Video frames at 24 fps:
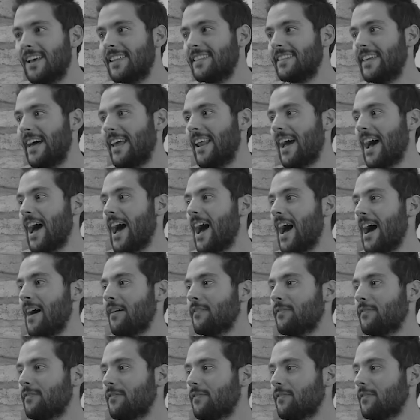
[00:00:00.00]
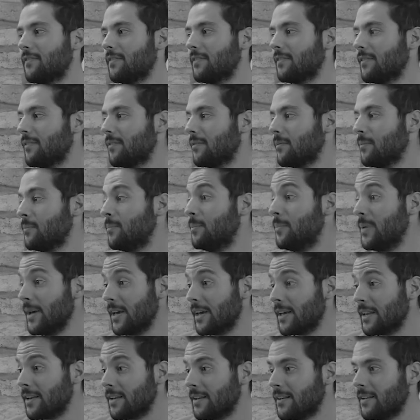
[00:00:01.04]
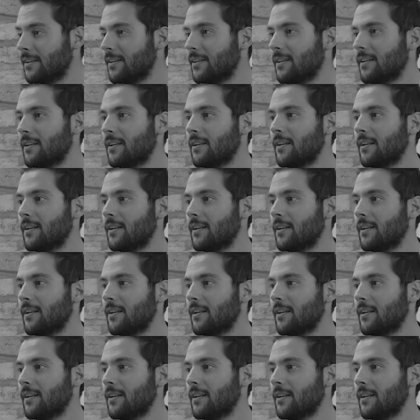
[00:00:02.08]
that have been